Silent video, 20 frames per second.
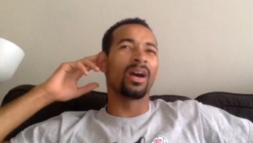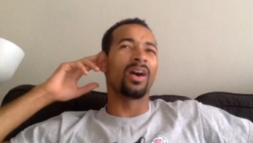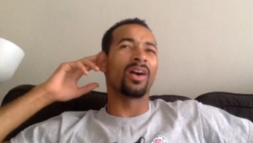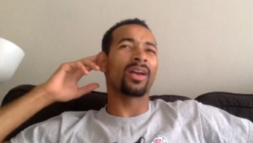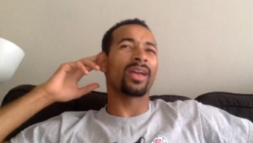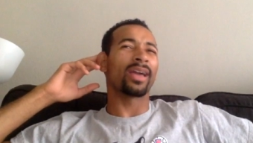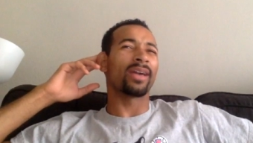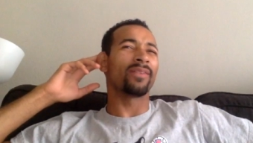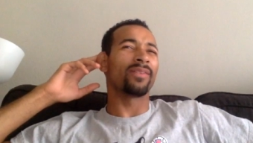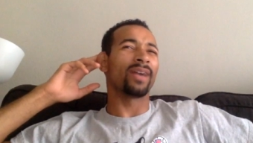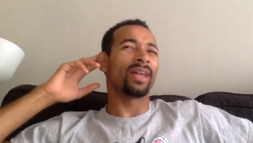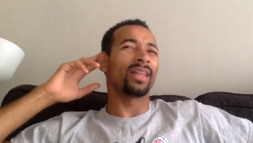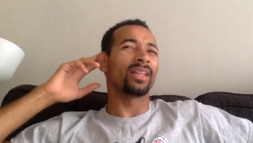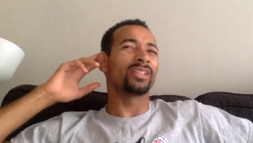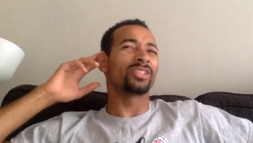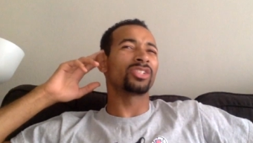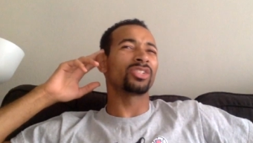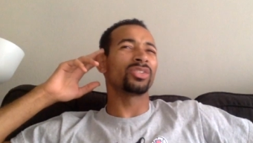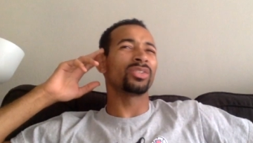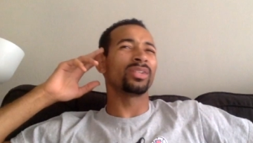Okay,
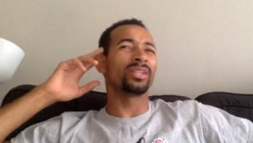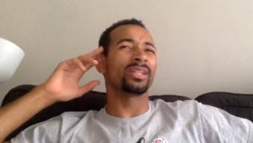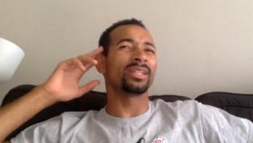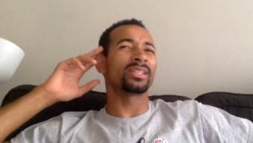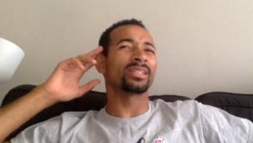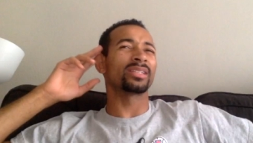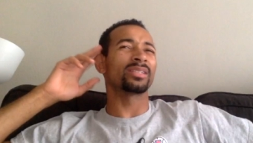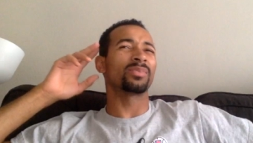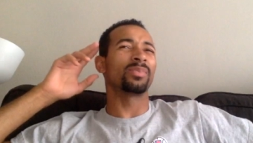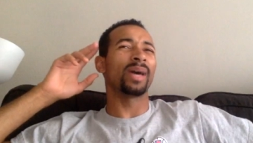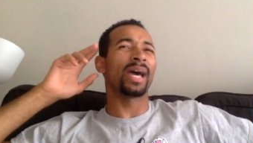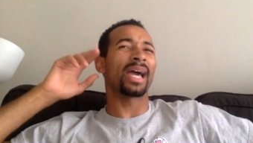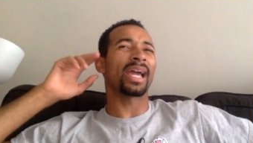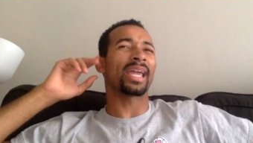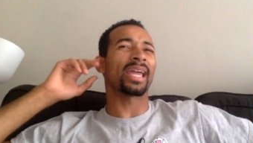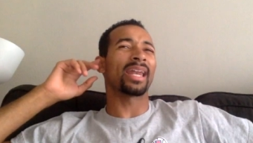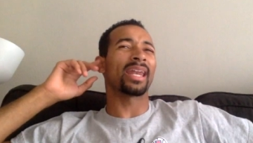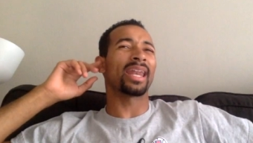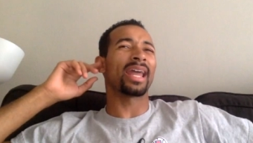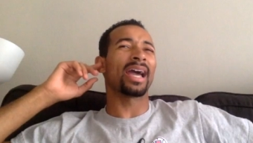Valanciunas is
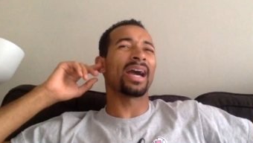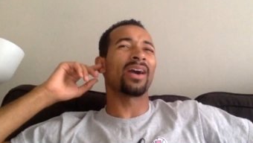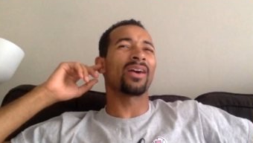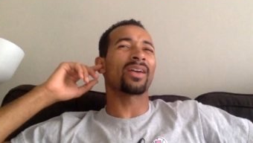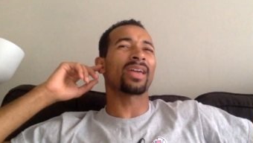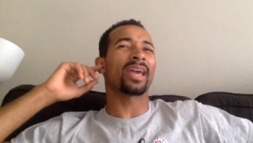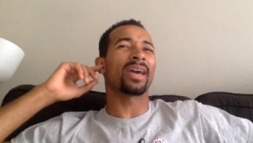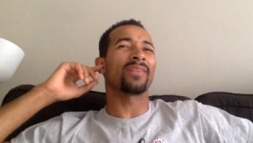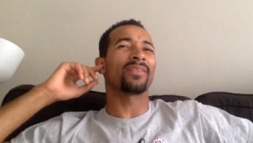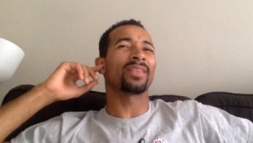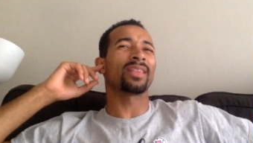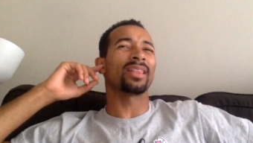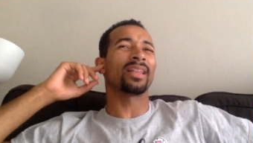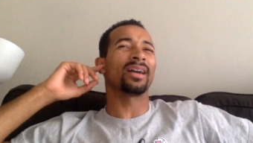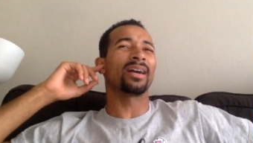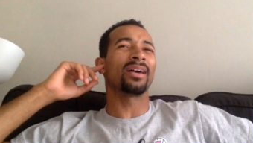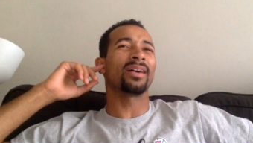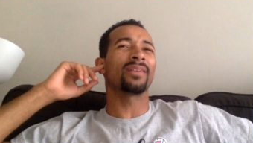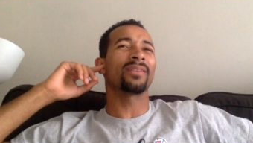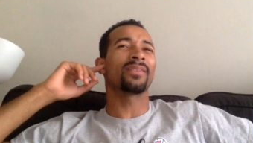backing down Kevin
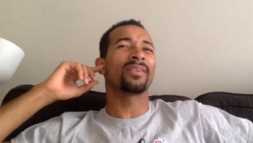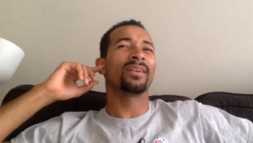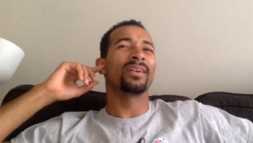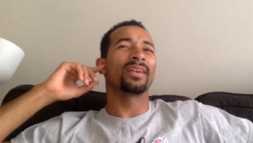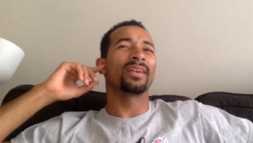Love.